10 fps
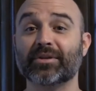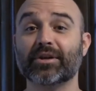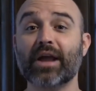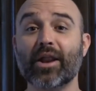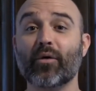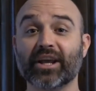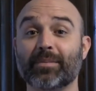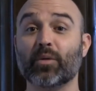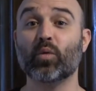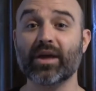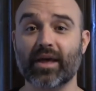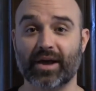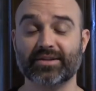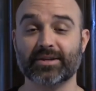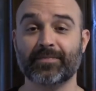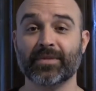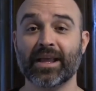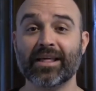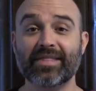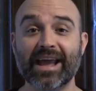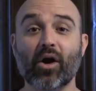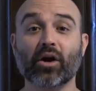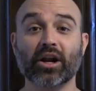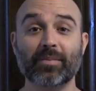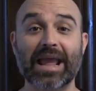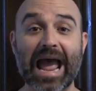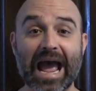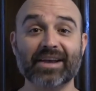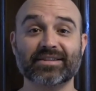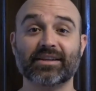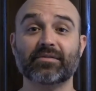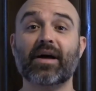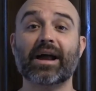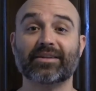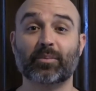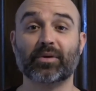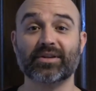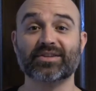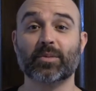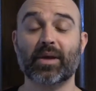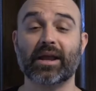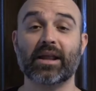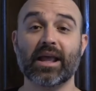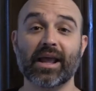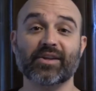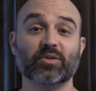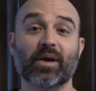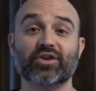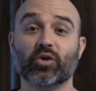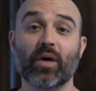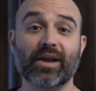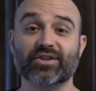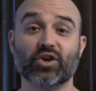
But they're not only going to be with us, they are going to be asked and invited to participate in special ways.